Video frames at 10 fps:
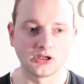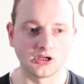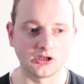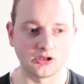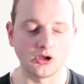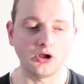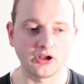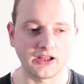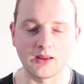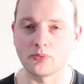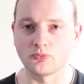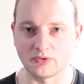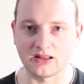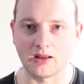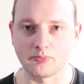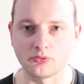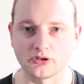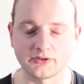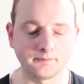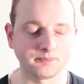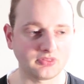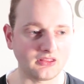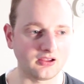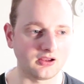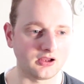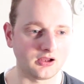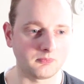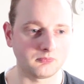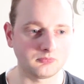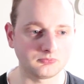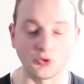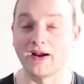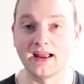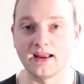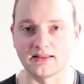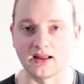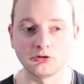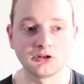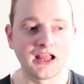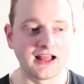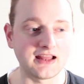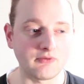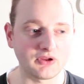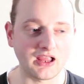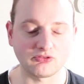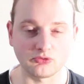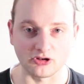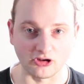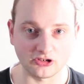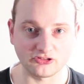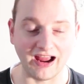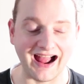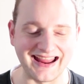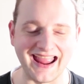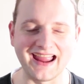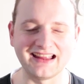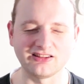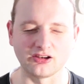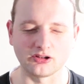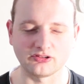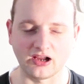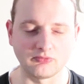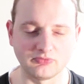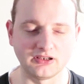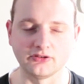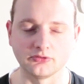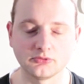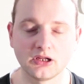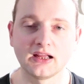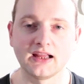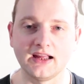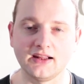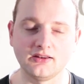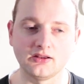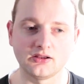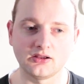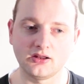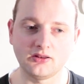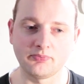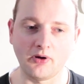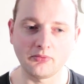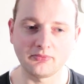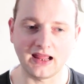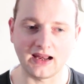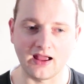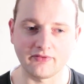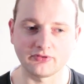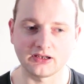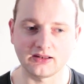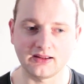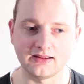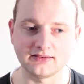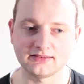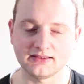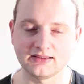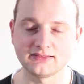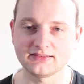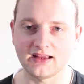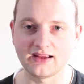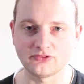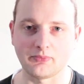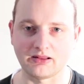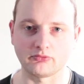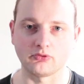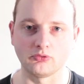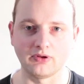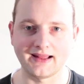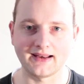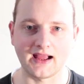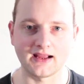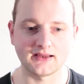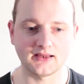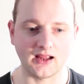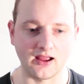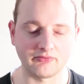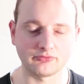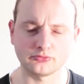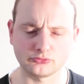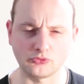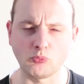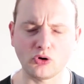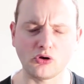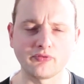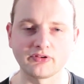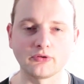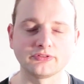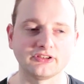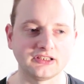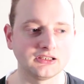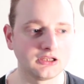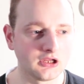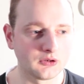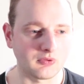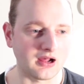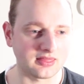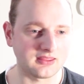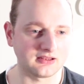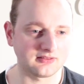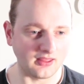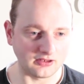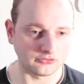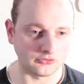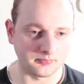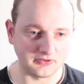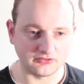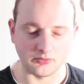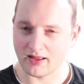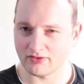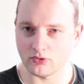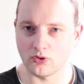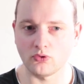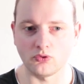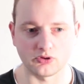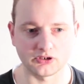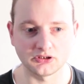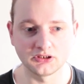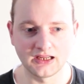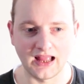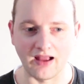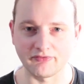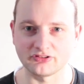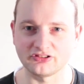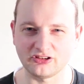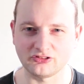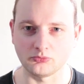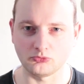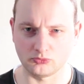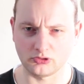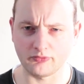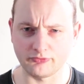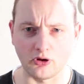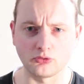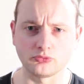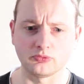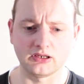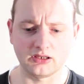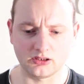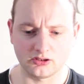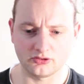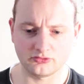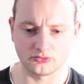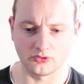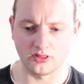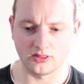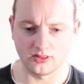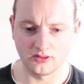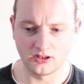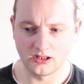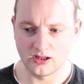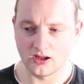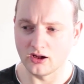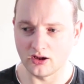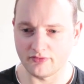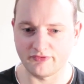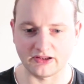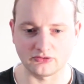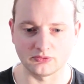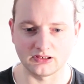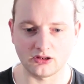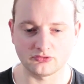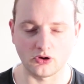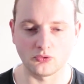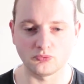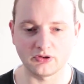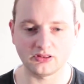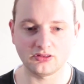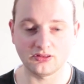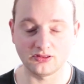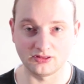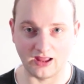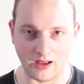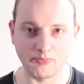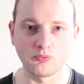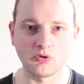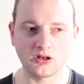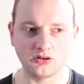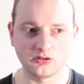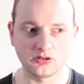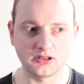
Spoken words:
a cable with that port. So I hate that. And then we get to the notch. I hate the notch, I really do. The problem that I have with it is it's asymmetrical, and I have somewhat of an OCD where I think things should be symmetrical or have a system to it, a flow to it, a certain effect to it. So with the Apple one,